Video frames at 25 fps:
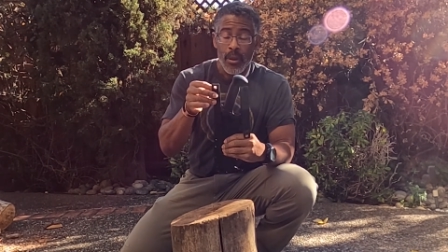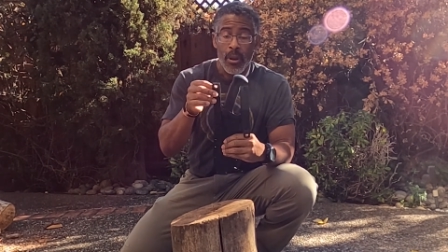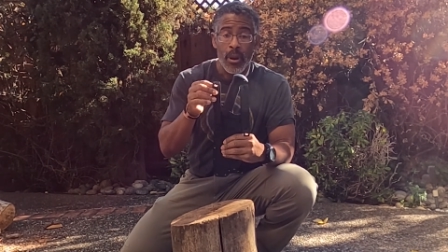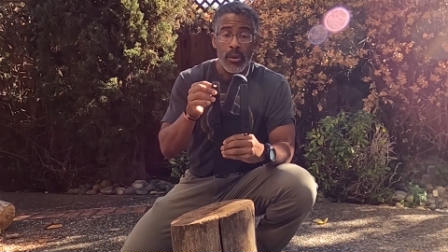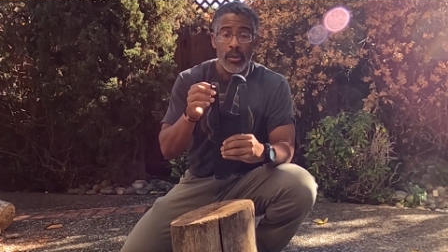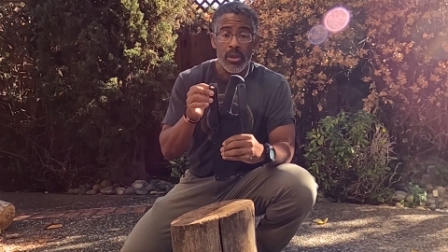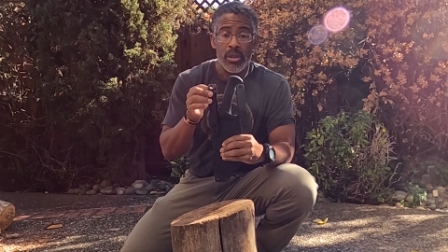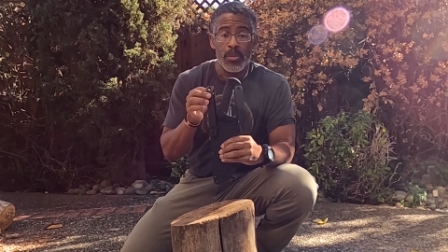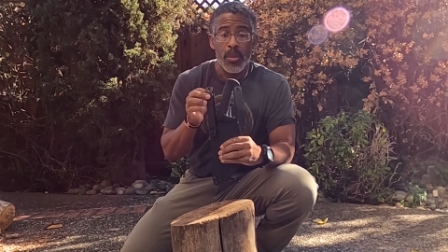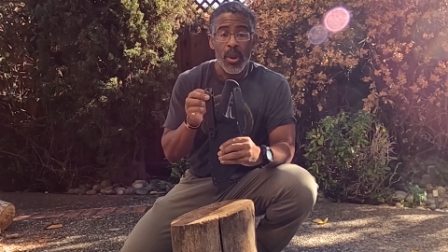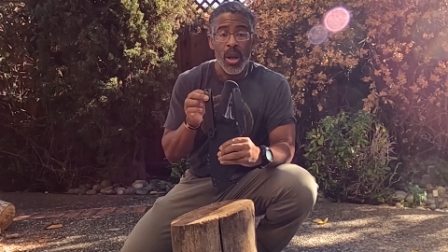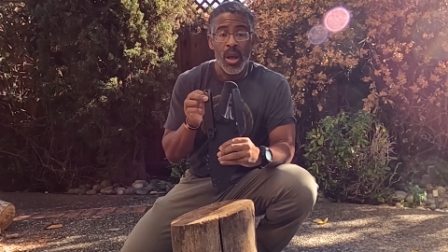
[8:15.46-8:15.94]

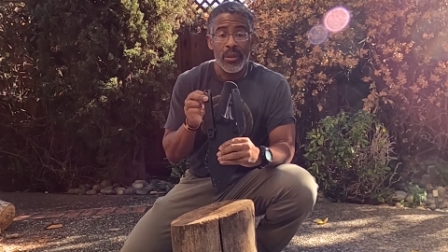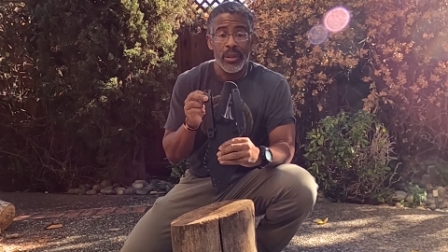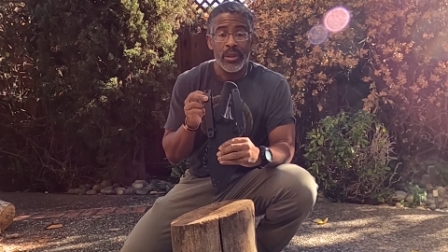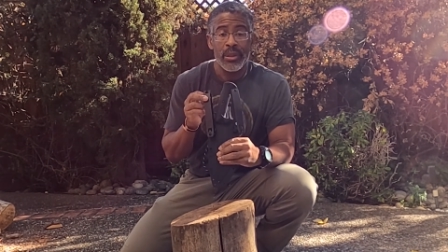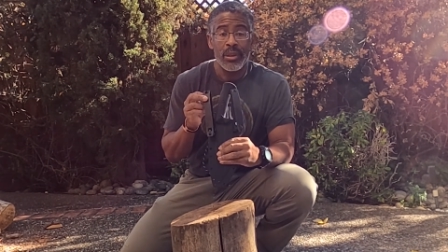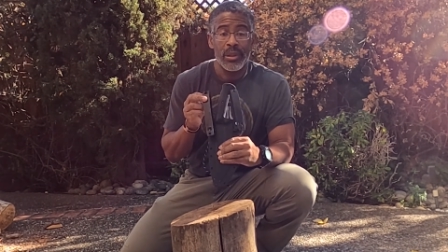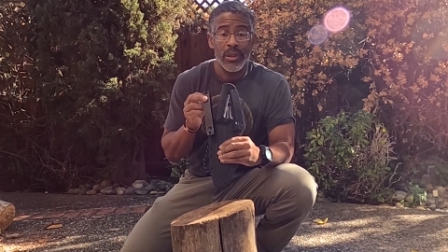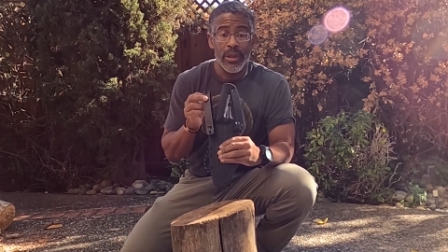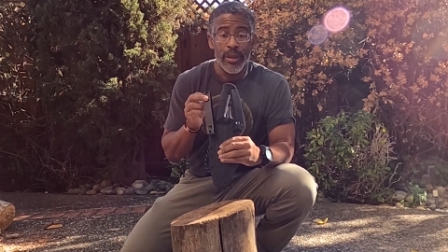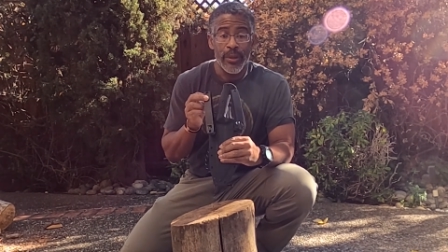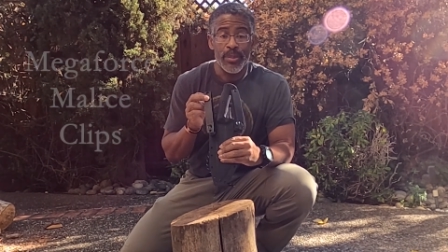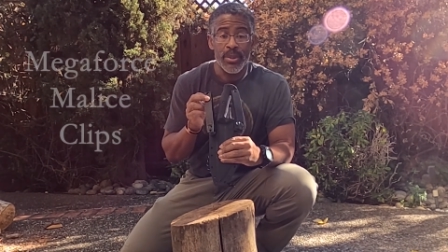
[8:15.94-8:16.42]

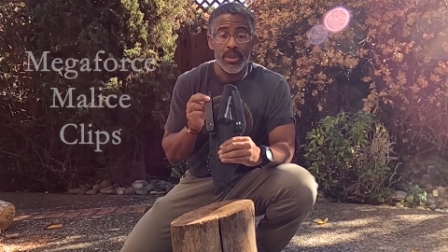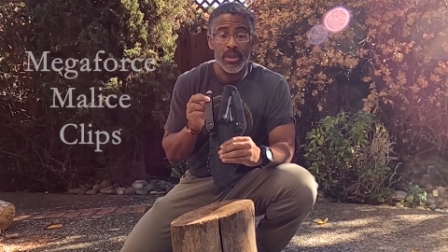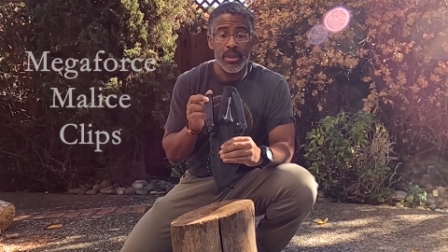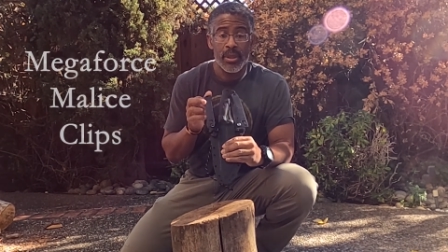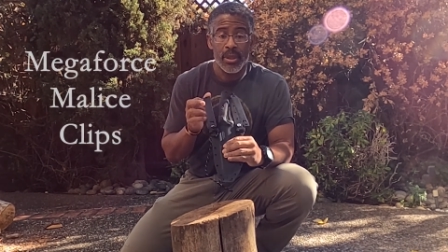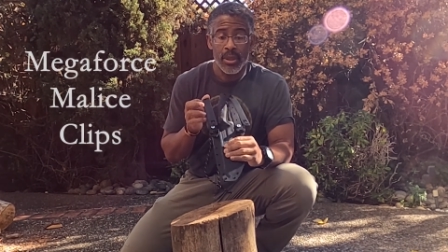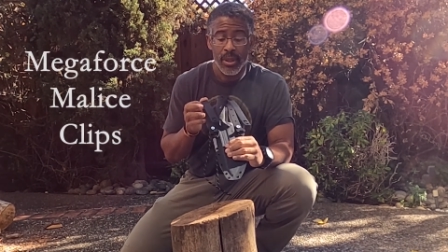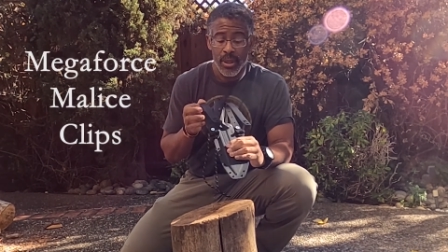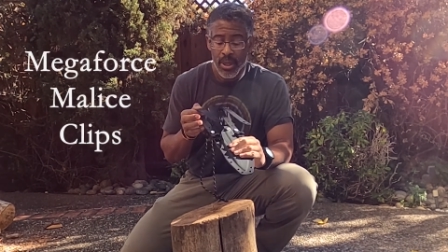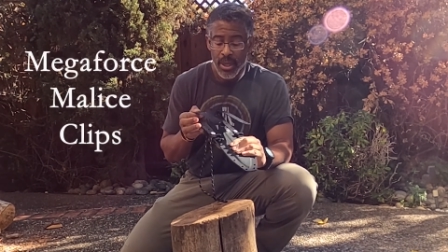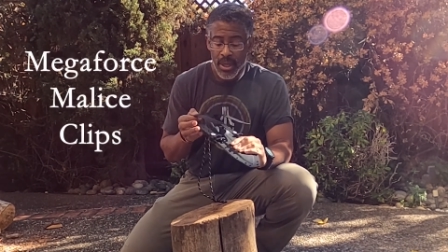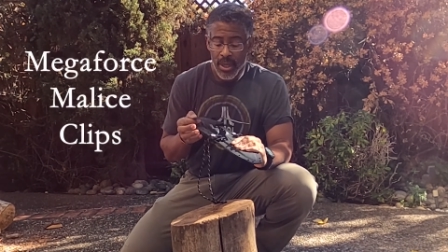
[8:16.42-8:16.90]
MOLLE
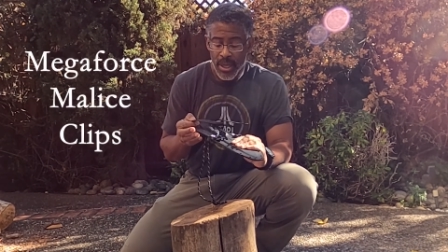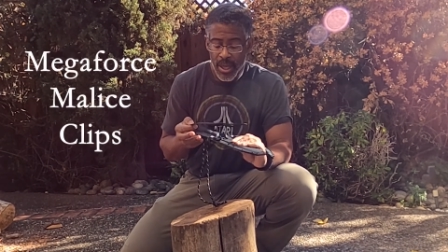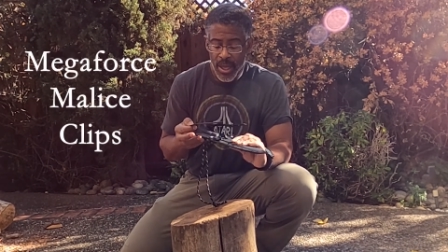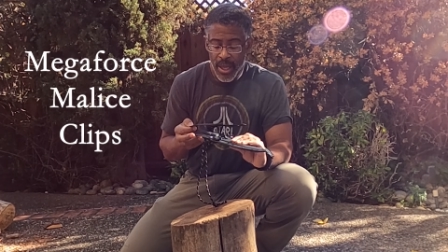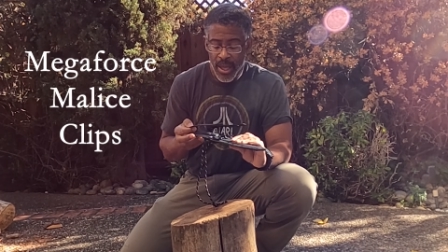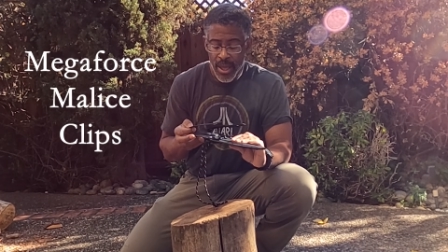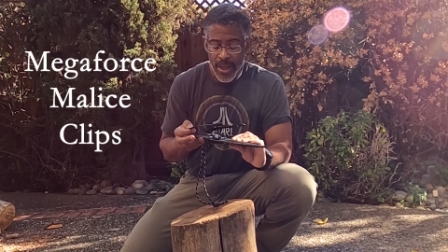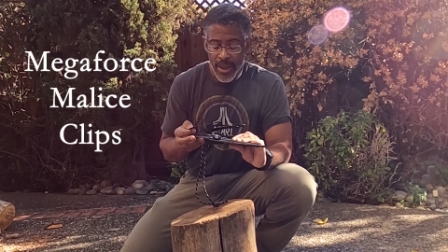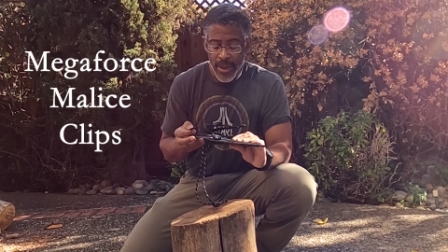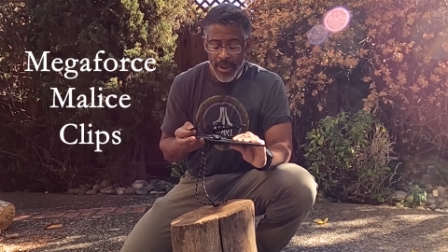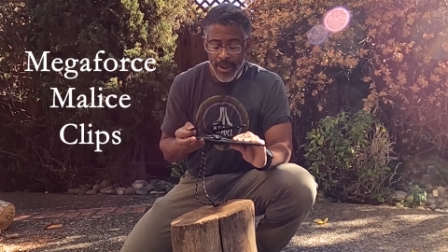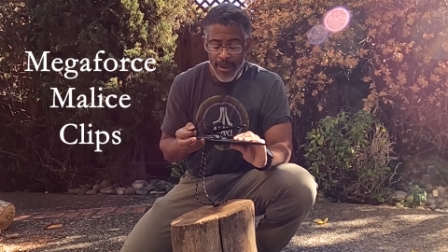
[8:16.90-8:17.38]
clips.
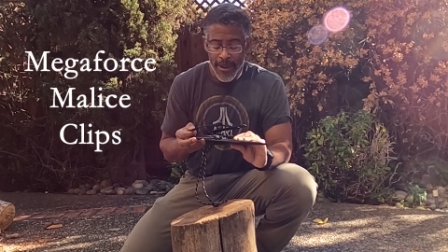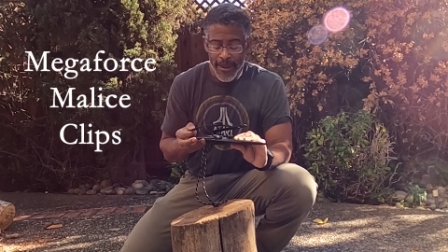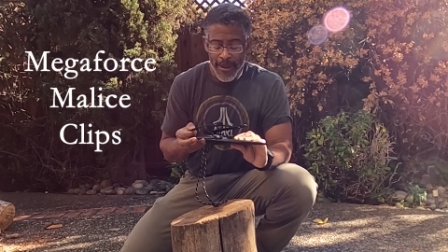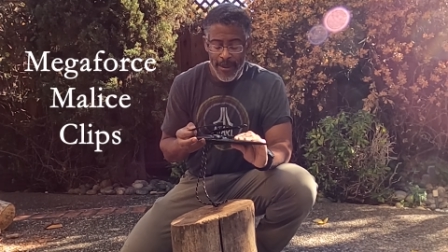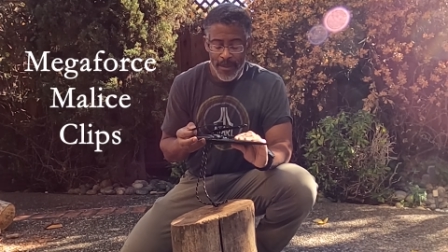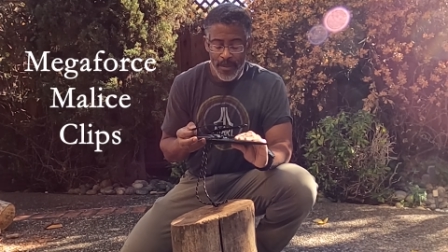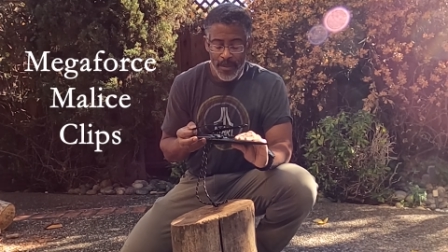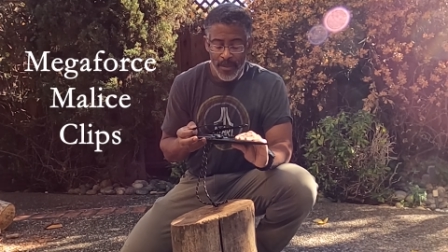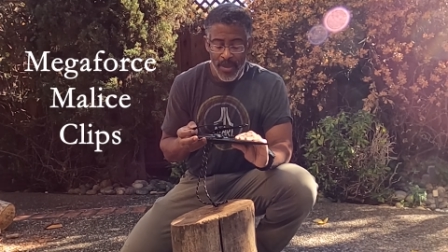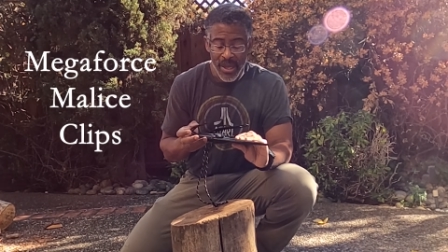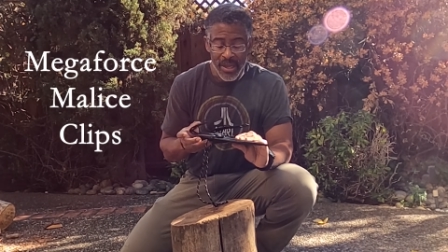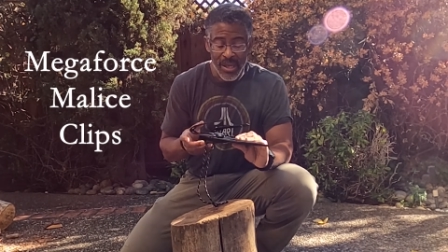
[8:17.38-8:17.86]

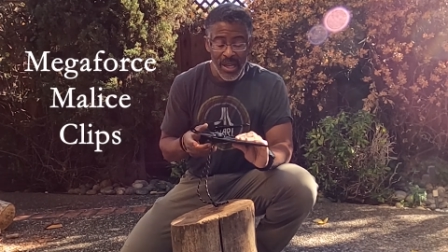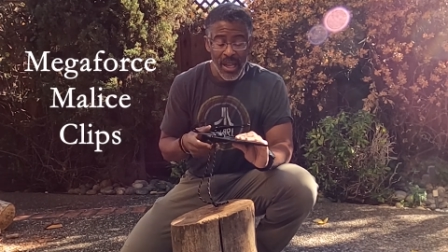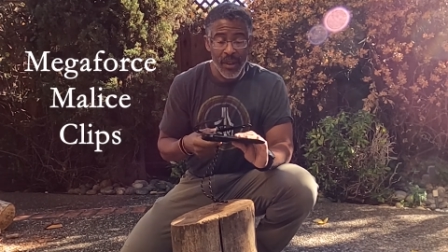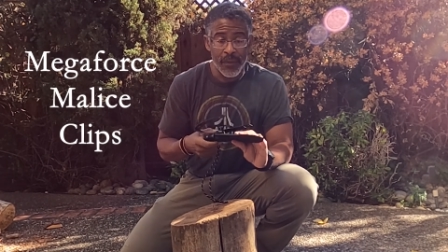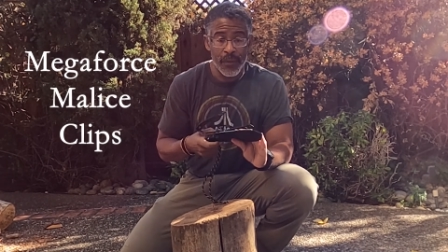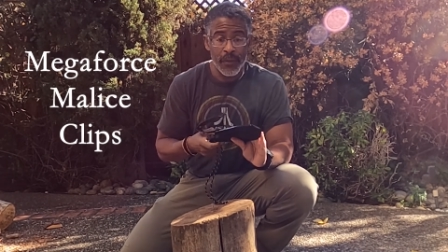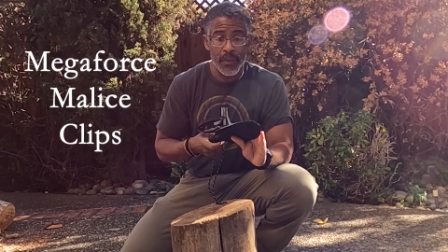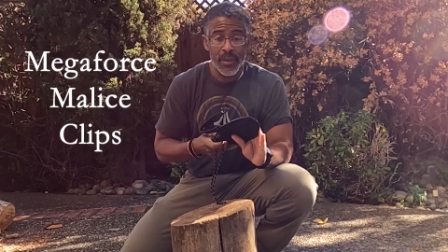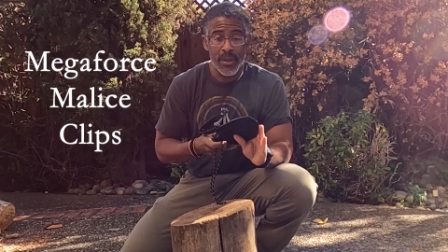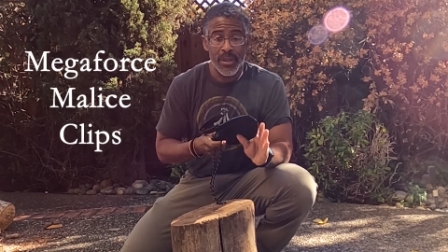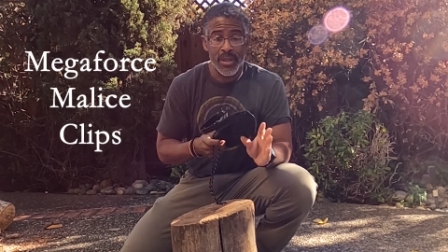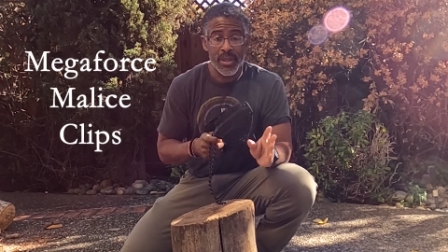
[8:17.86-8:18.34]
A
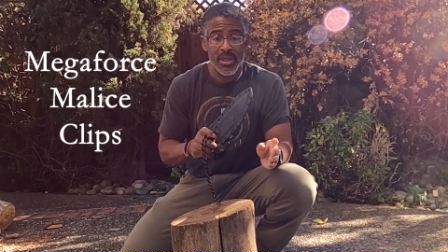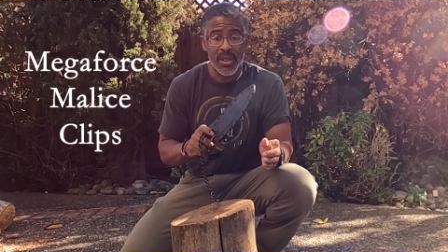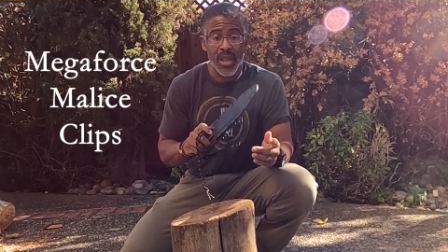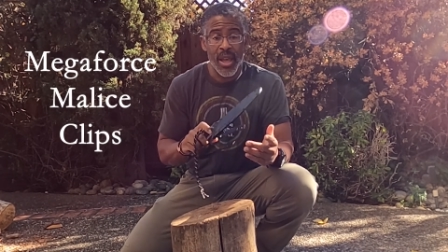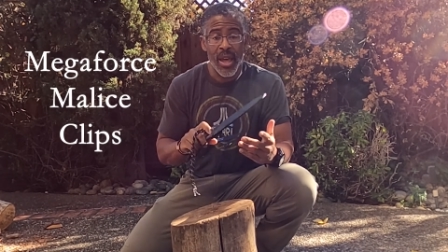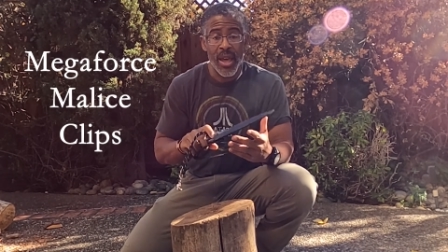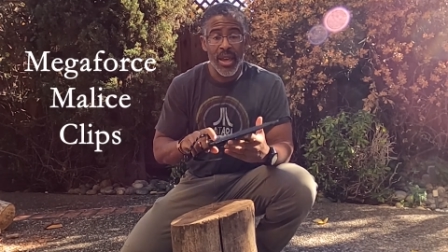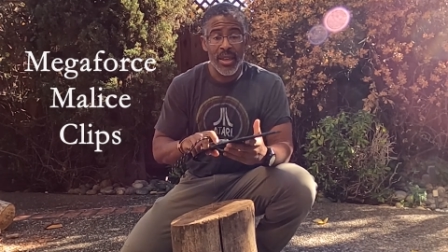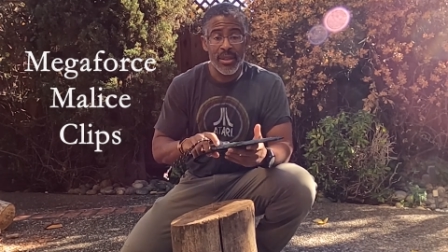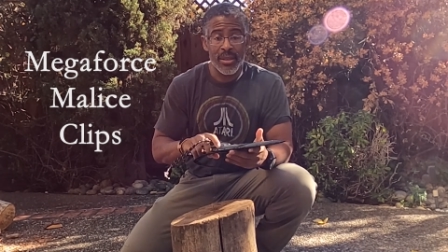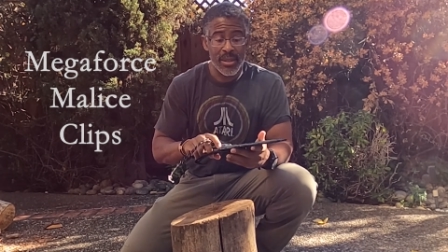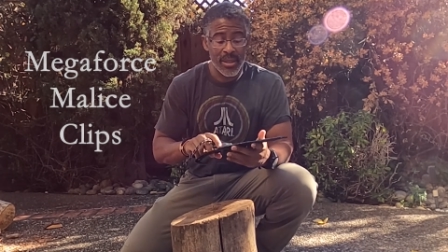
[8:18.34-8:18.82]
knife this
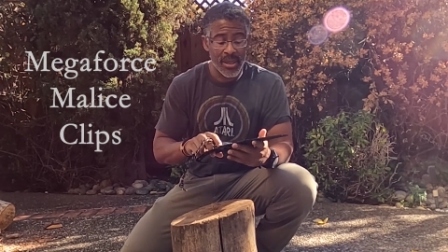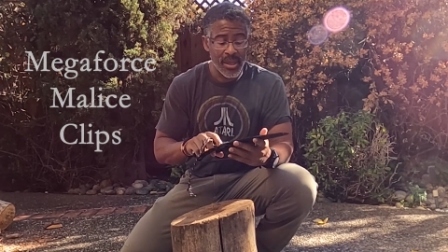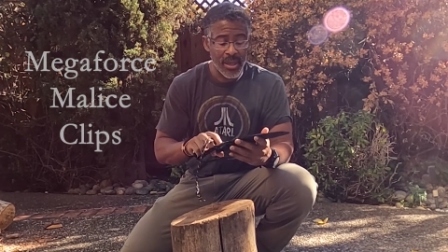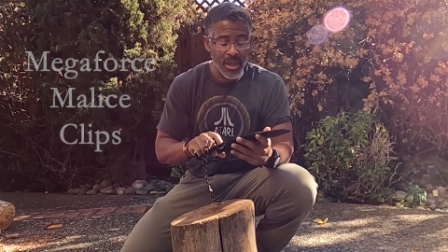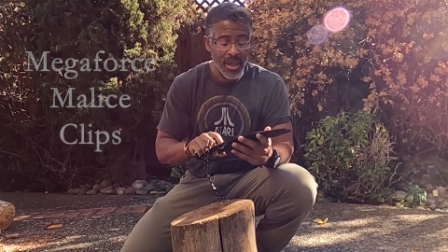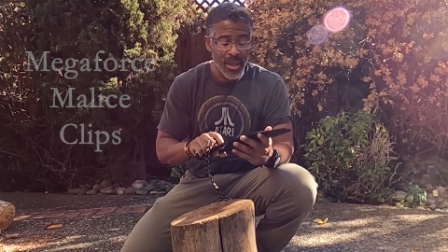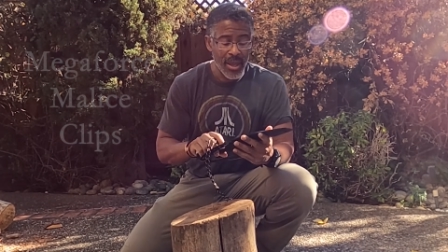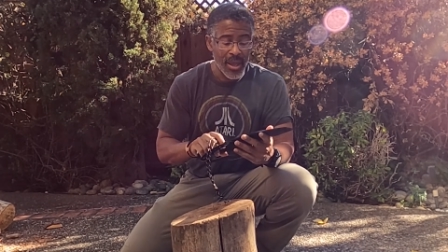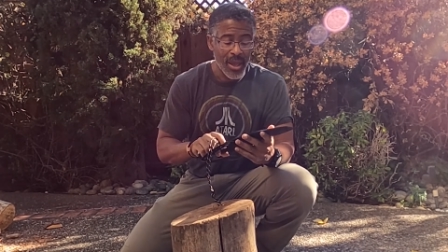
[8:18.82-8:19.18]
size,